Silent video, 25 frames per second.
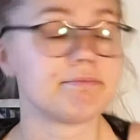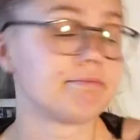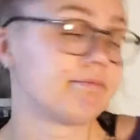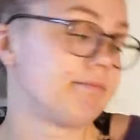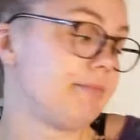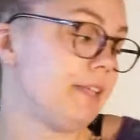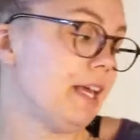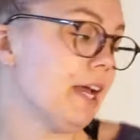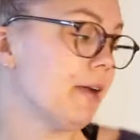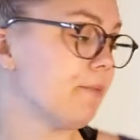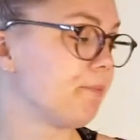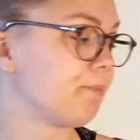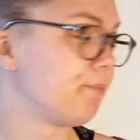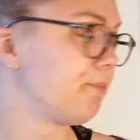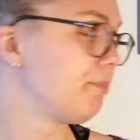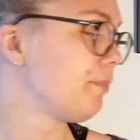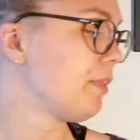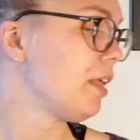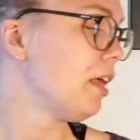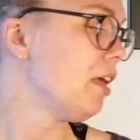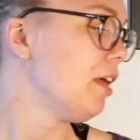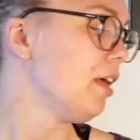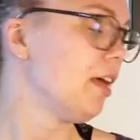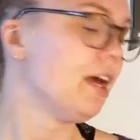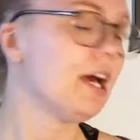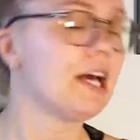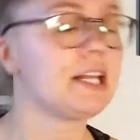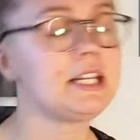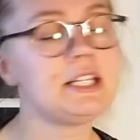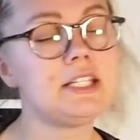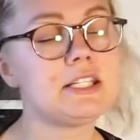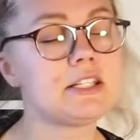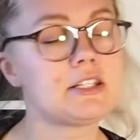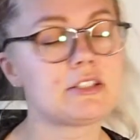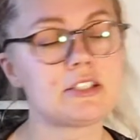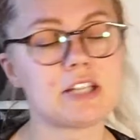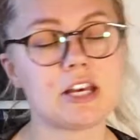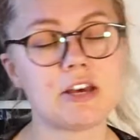yeah, I
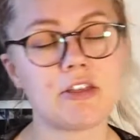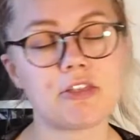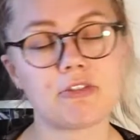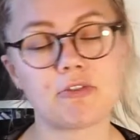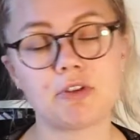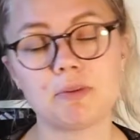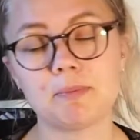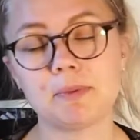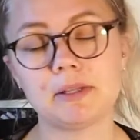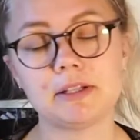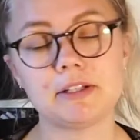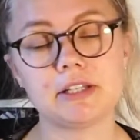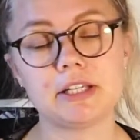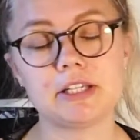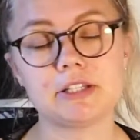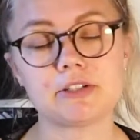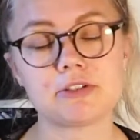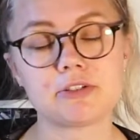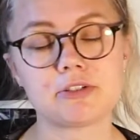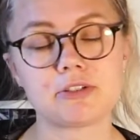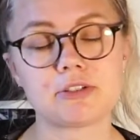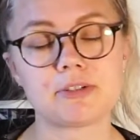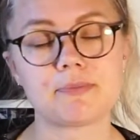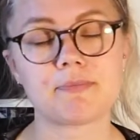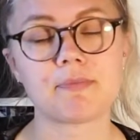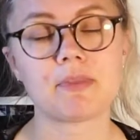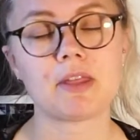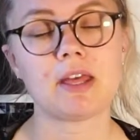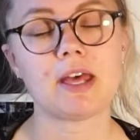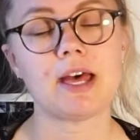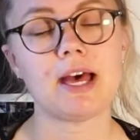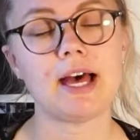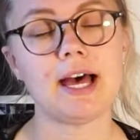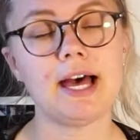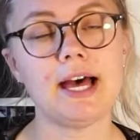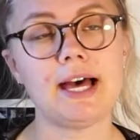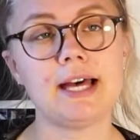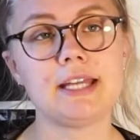needed a set of 3mm needles,
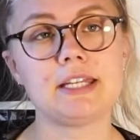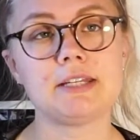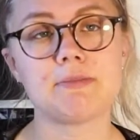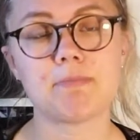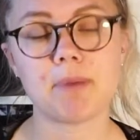and